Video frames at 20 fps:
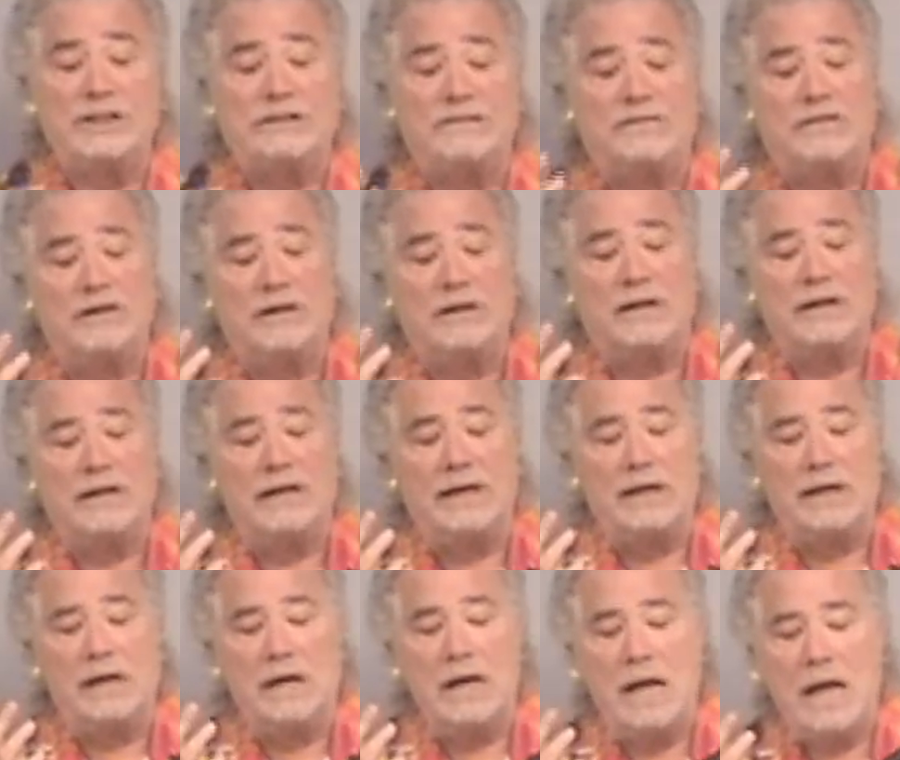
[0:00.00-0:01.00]
she's
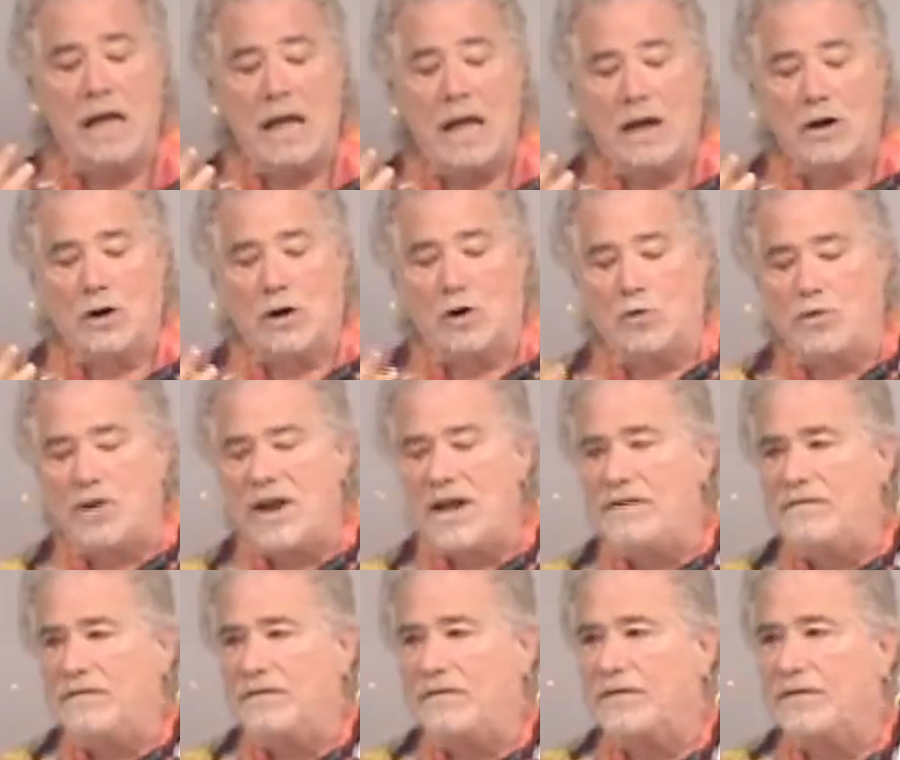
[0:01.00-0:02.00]
feeling
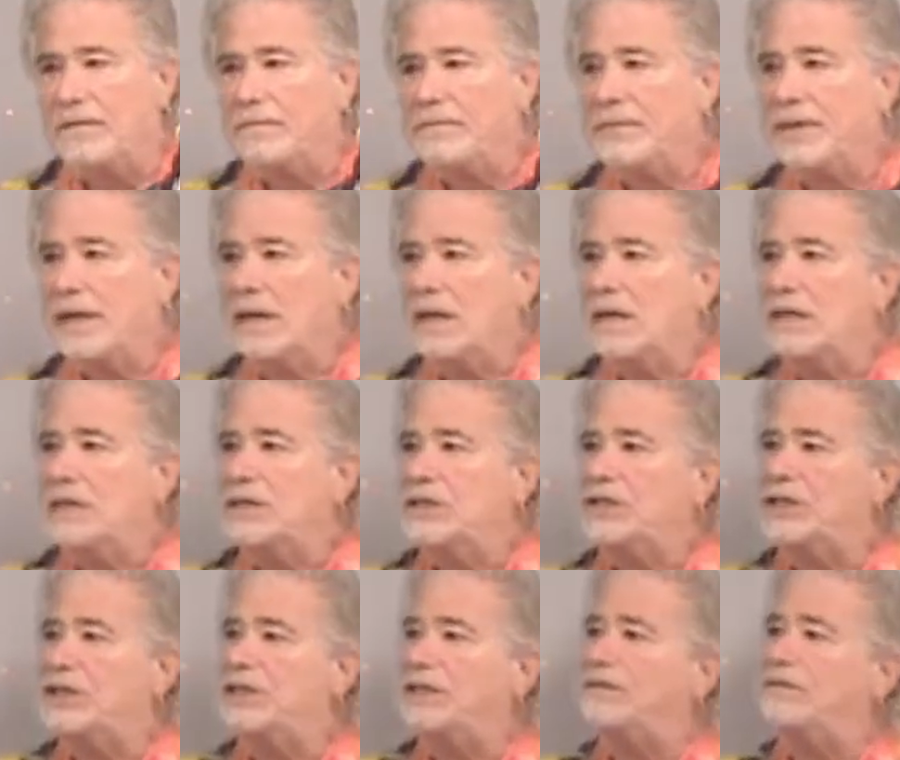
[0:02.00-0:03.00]
grief,
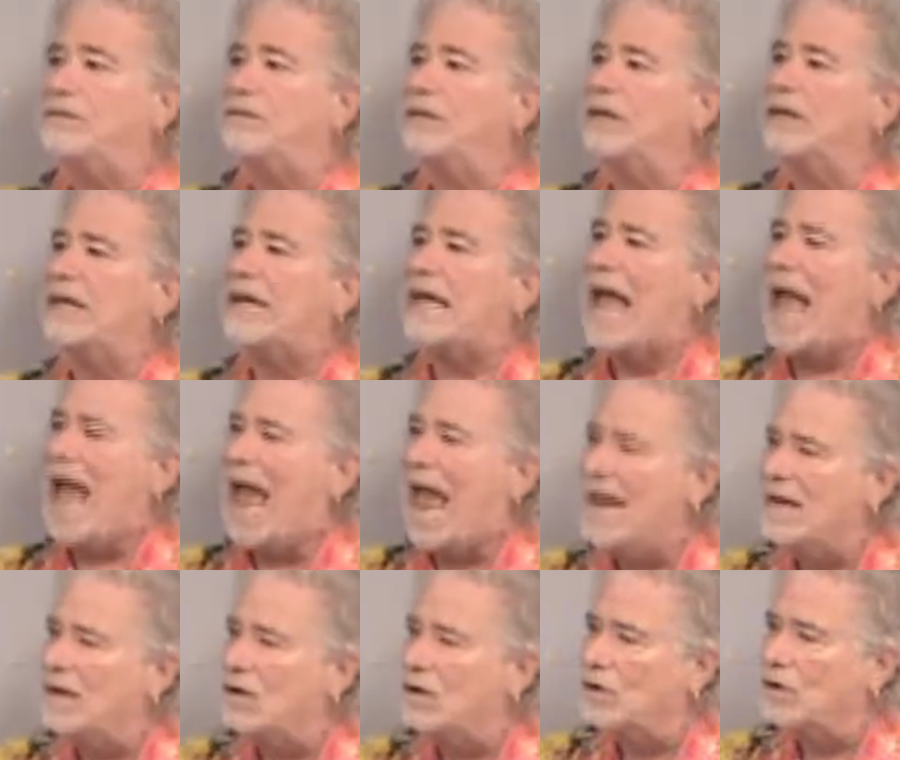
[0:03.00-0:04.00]
she's feeling
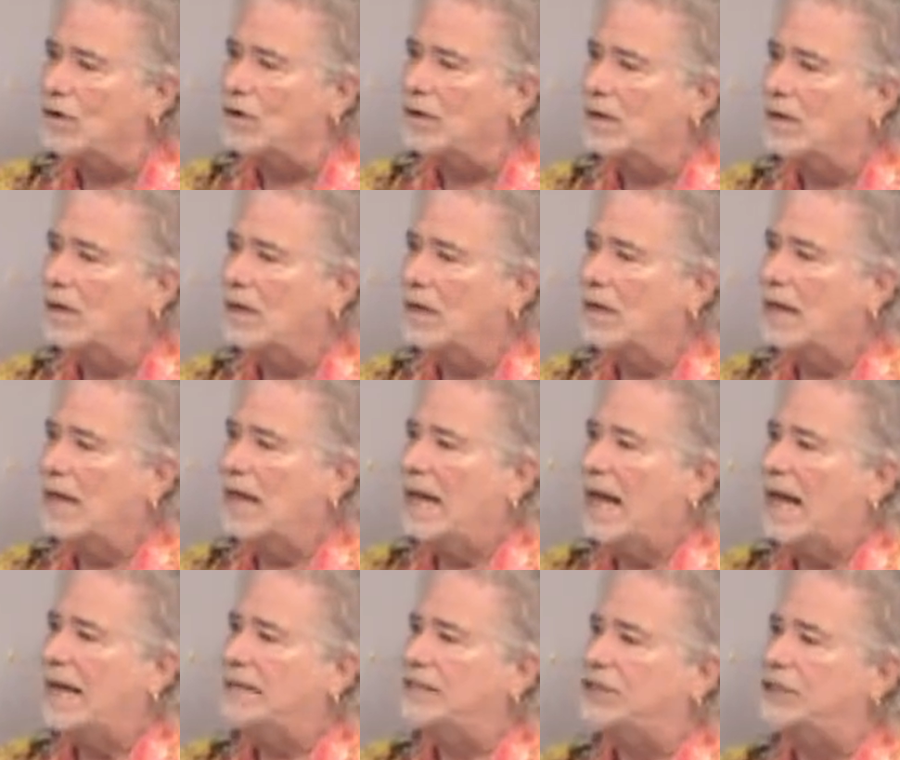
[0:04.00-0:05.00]
anger,
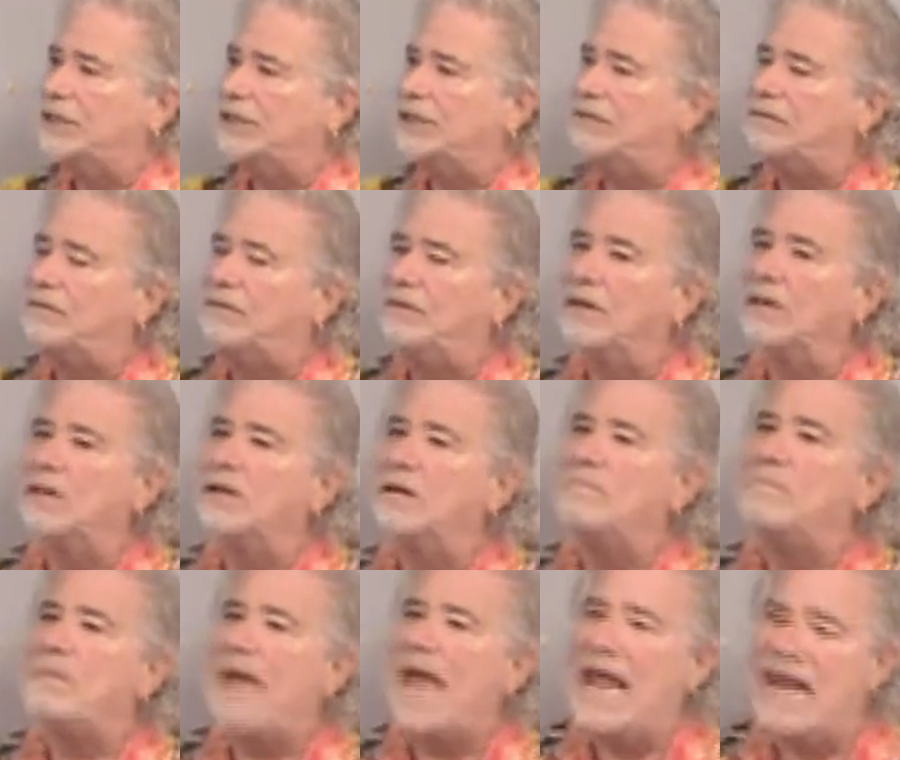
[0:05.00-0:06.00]
and she's
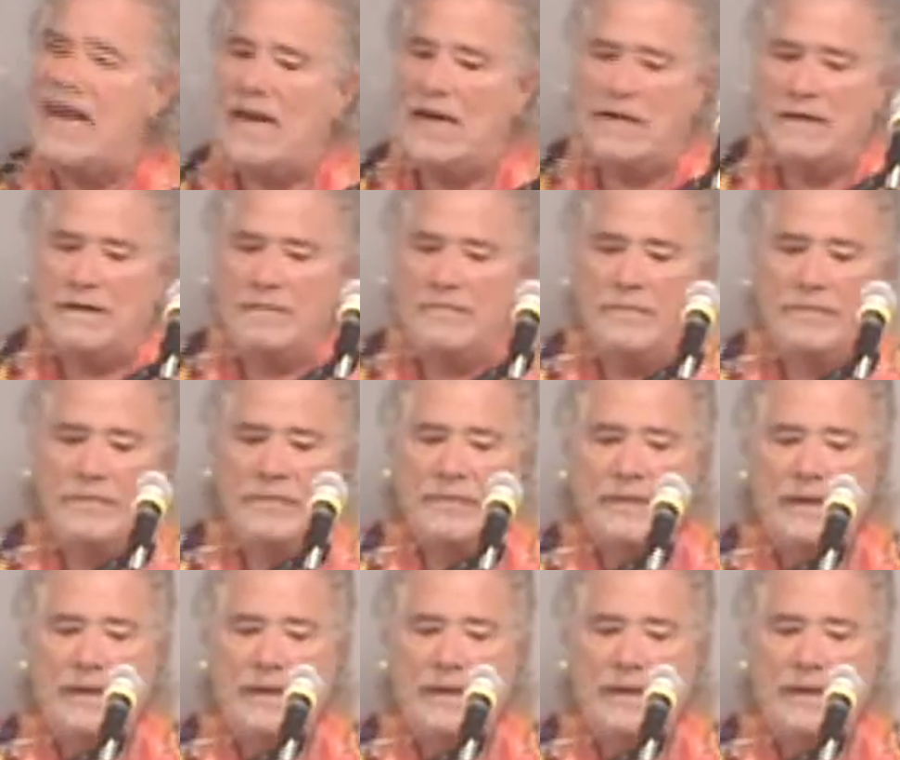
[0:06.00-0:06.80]
feeling pain.